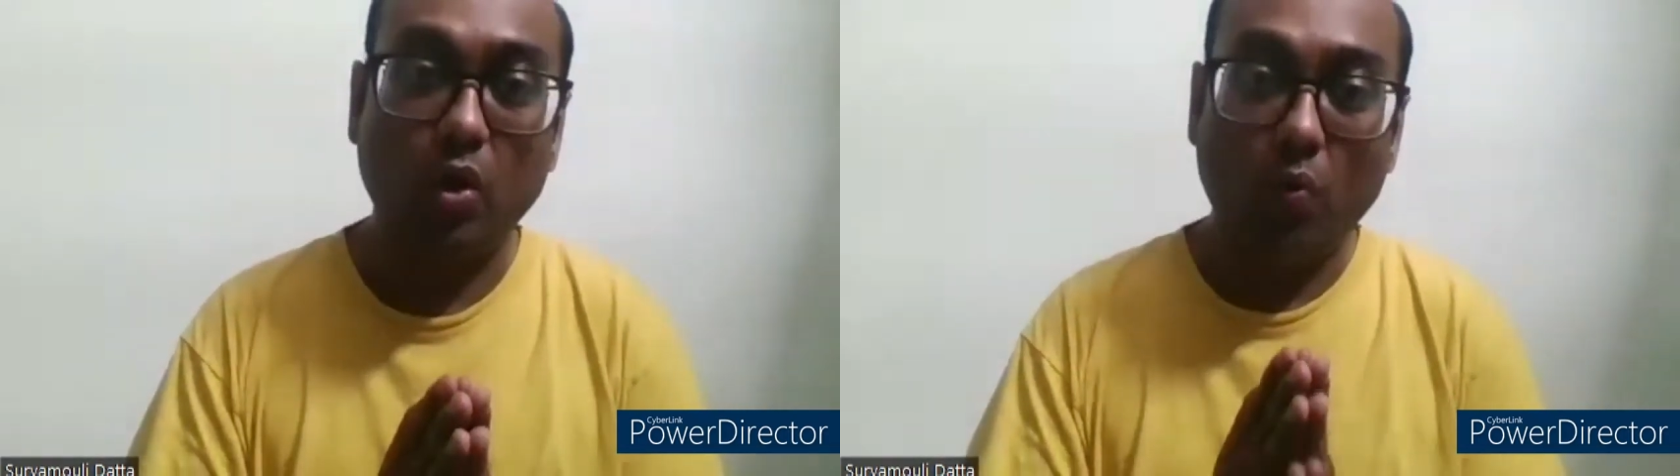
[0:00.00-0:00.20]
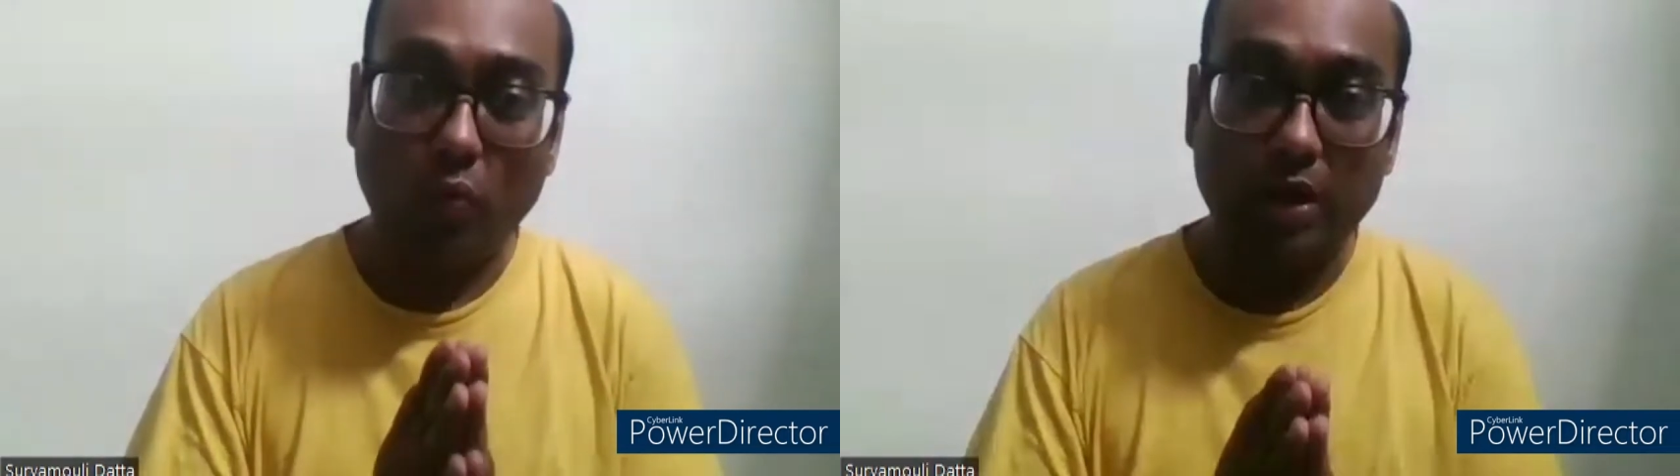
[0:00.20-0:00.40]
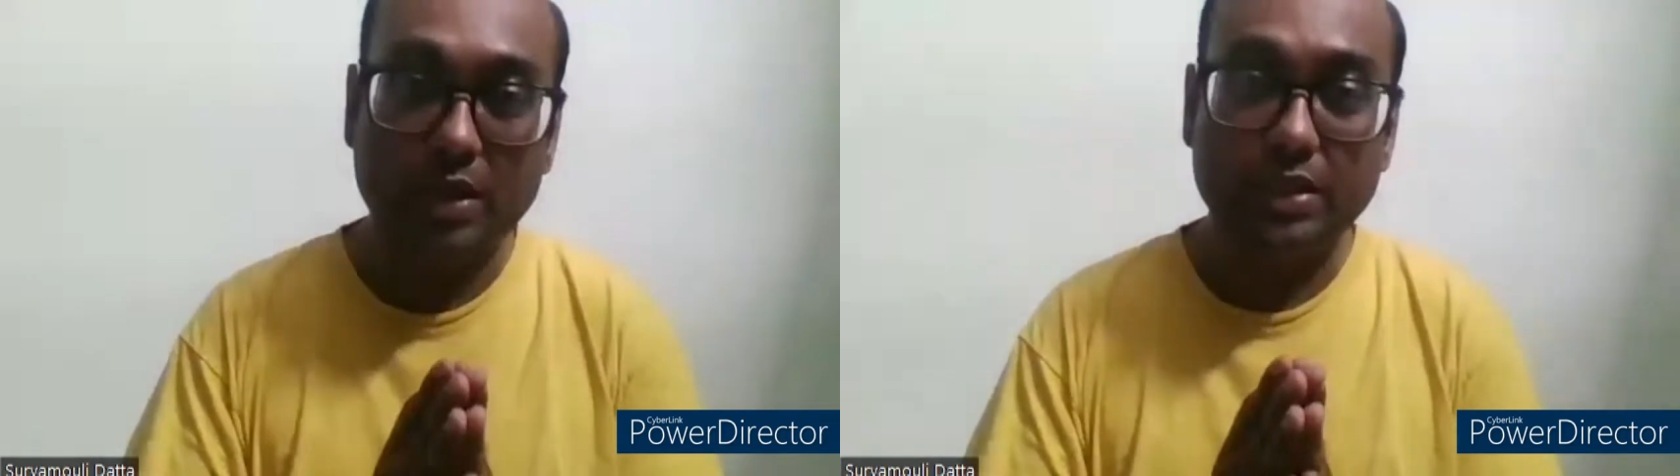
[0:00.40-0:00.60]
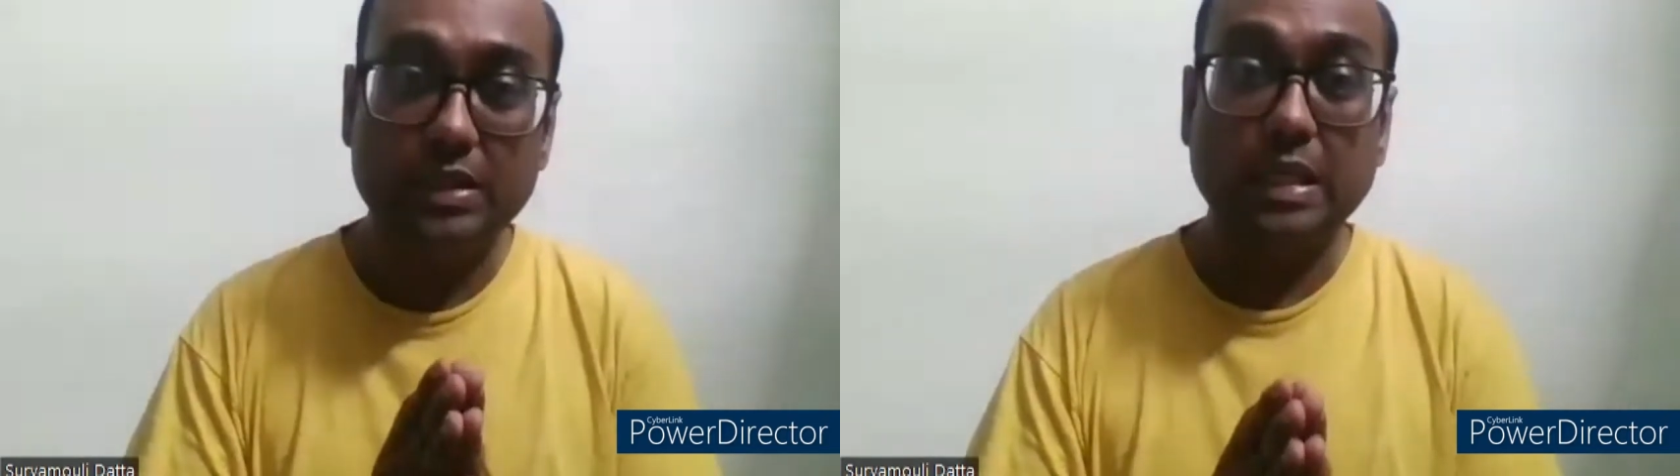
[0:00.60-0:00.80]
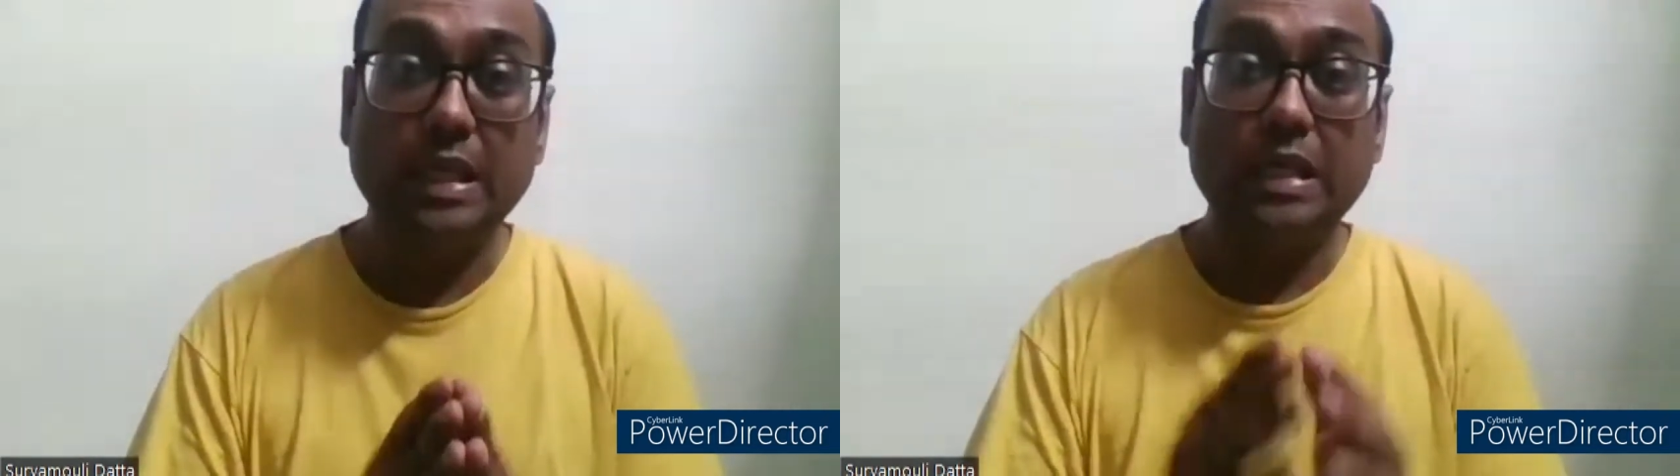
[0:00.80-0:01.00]
One
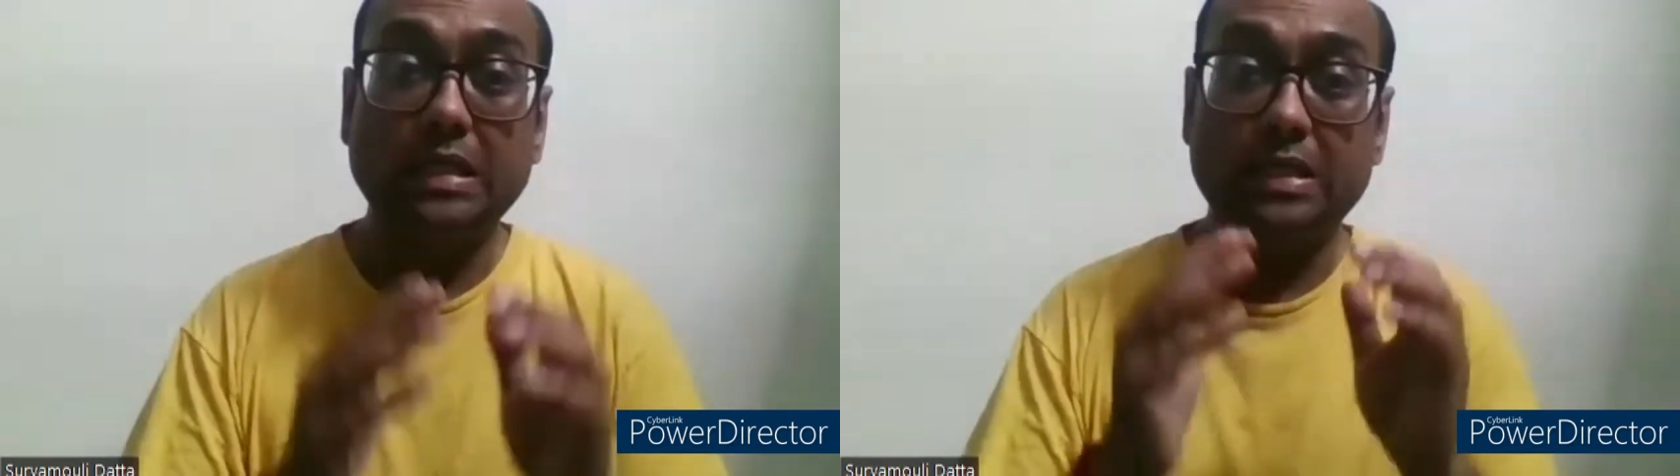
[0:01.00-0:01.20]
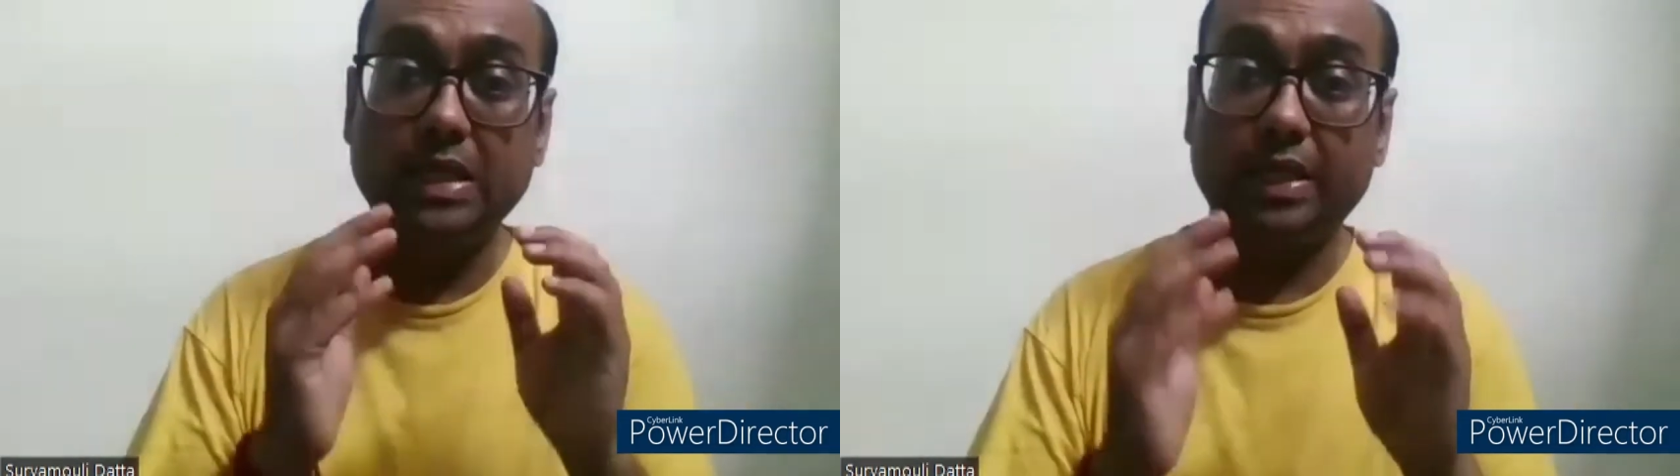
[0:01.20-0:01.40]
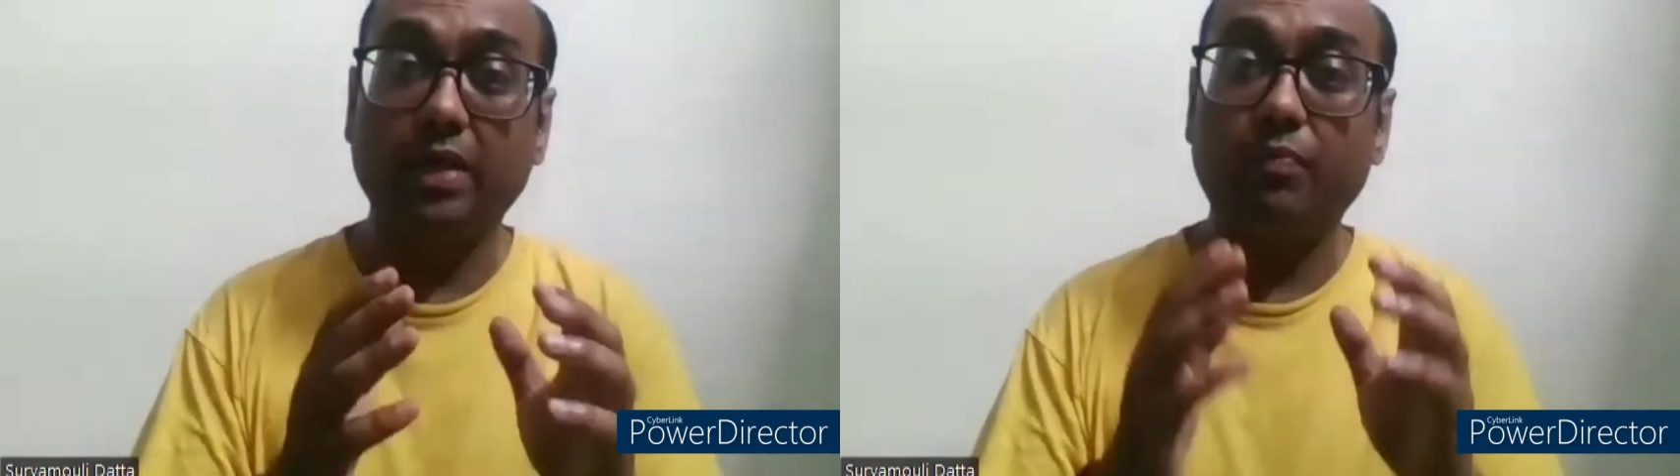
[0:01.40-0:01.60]
is seeking